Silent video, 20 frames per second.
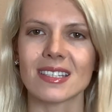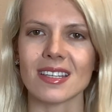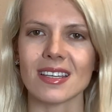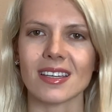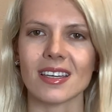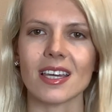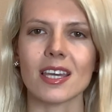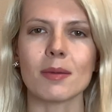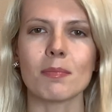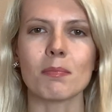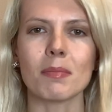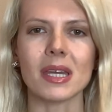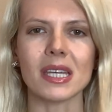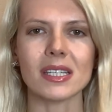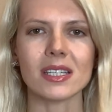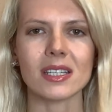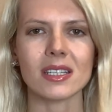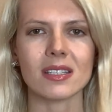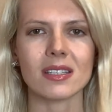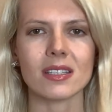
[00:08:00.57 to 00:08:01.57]
seek
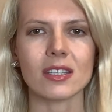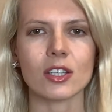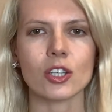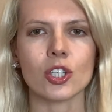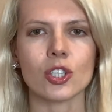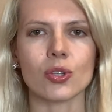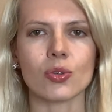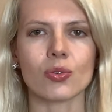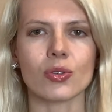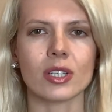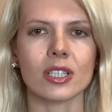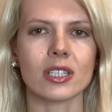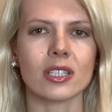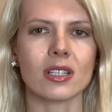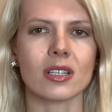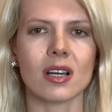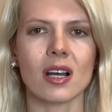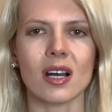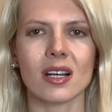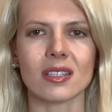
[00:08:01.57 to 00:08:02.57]
immediate
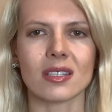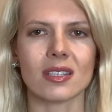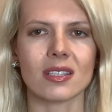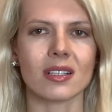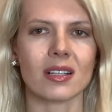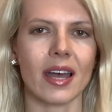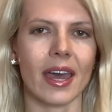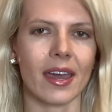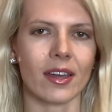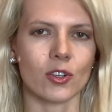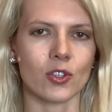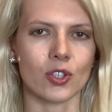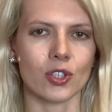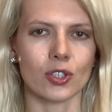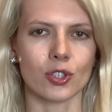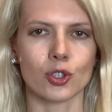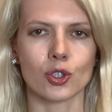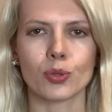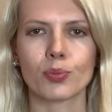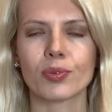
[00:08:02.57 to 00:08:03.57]
Security Council
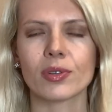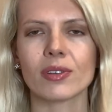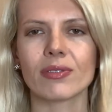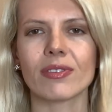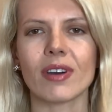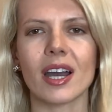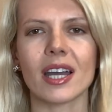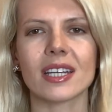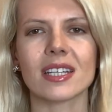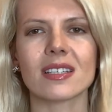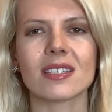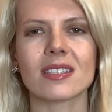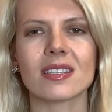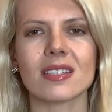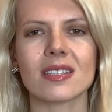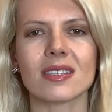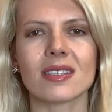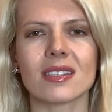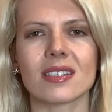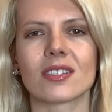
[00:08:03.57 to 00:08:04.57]
action to provide
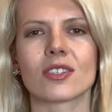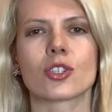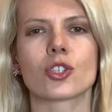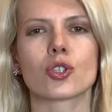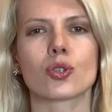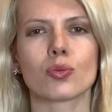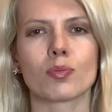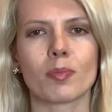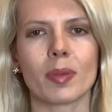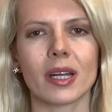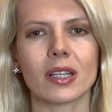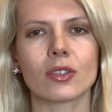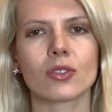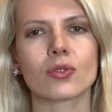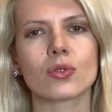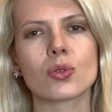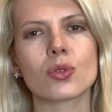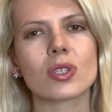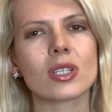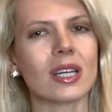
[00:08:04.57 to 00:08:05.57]
assistance to
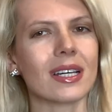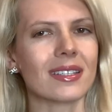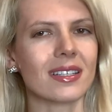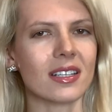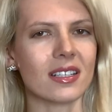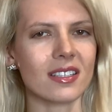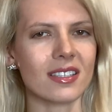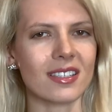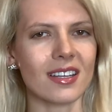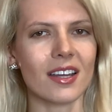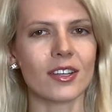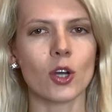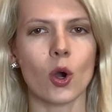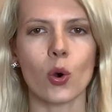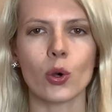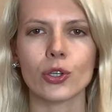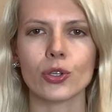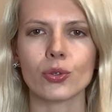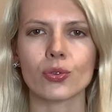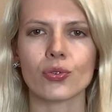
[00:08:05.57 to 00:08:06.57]
Belarus,
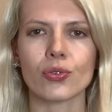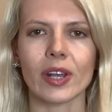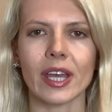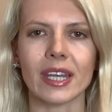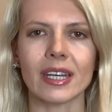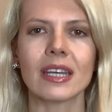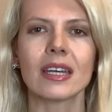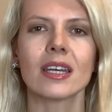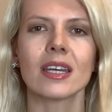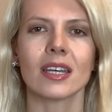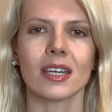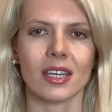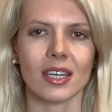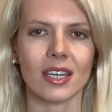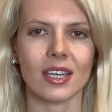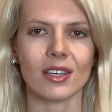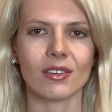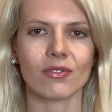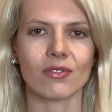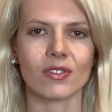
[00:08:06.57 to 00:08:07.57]
Kazakhstan or Ukraine
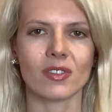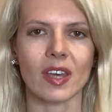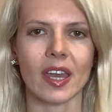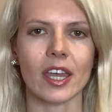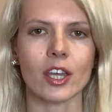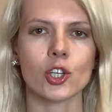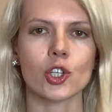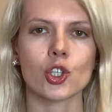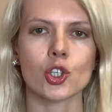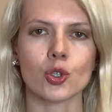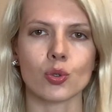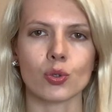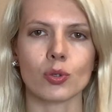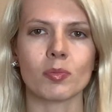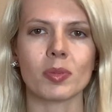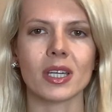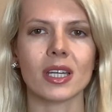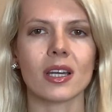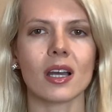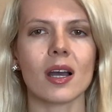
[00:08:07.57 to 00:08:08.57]
if they
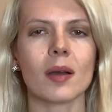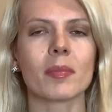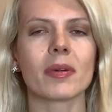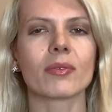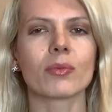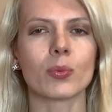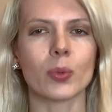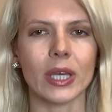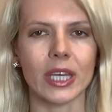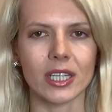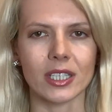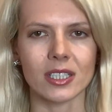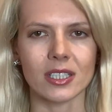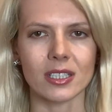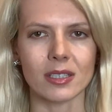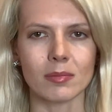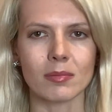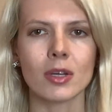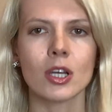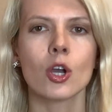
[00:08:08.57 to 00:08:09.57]
should become a
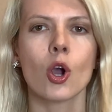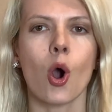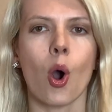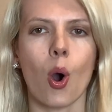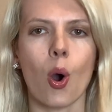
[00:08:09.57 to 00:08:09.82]
victim